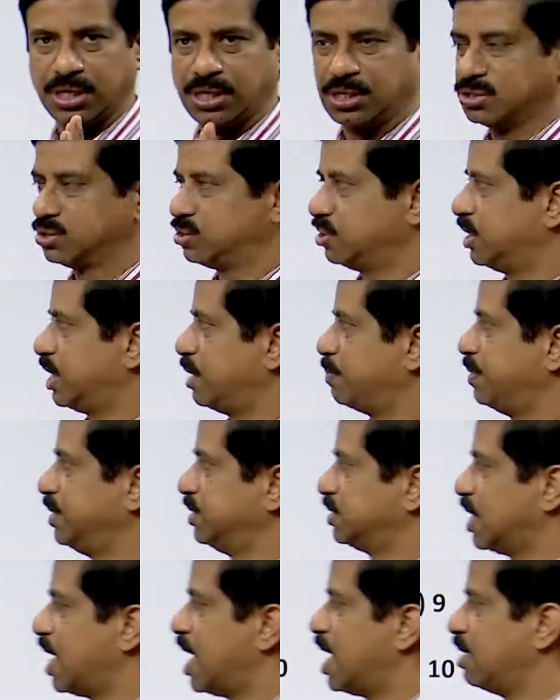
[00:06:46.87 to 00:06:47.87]
So that
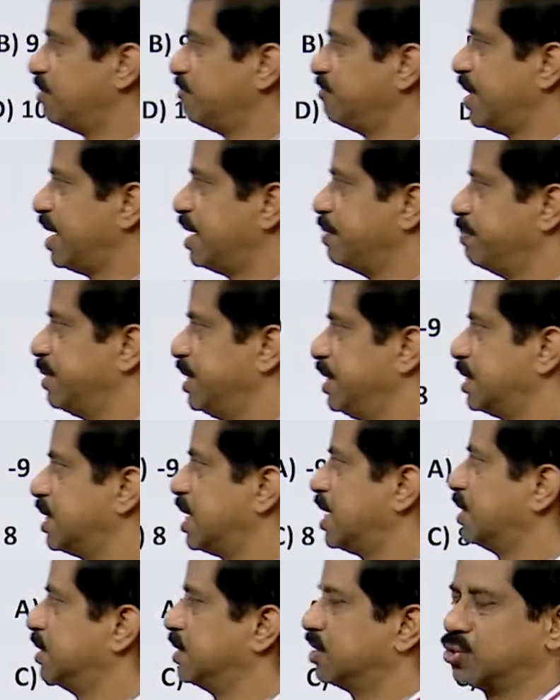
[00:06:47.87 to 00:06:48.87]
means alpha and beta
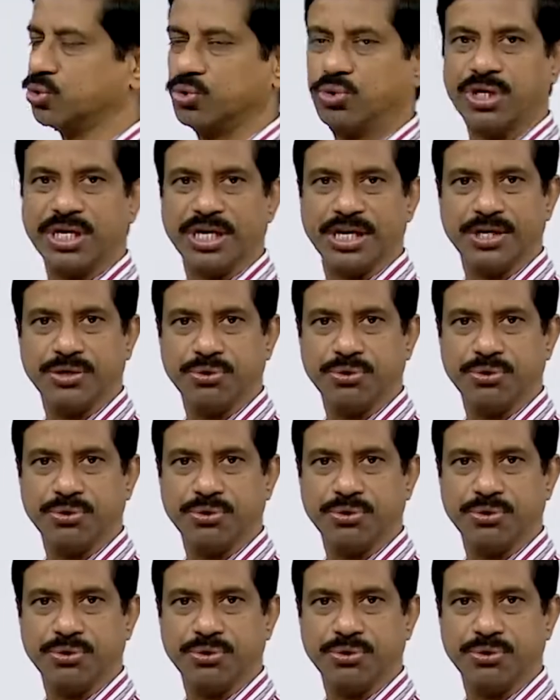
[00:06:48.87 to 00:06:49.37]
are the two real